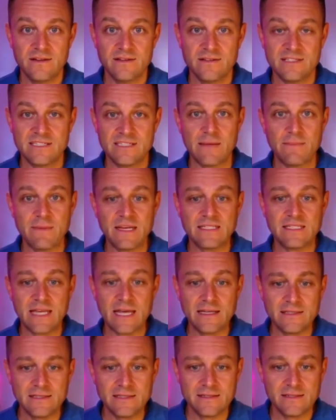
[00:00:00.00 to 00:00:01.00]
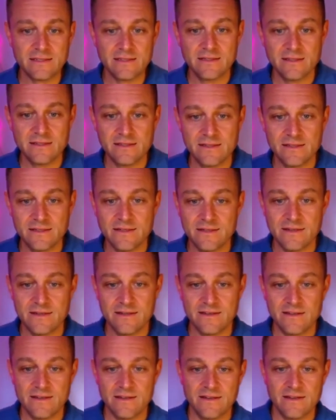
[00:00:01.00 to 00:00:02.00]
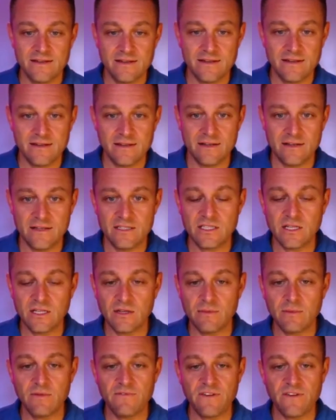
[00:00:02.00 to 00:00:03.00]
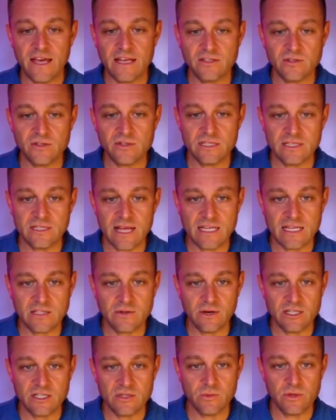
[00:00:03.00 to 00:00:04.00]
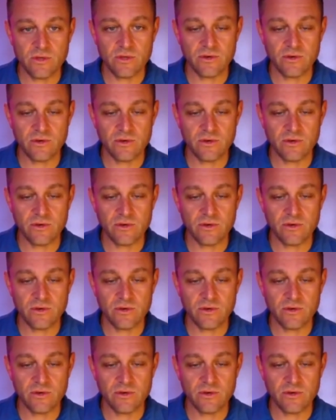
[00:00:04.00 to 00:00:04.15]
Does that make sense? So let me answer this last question with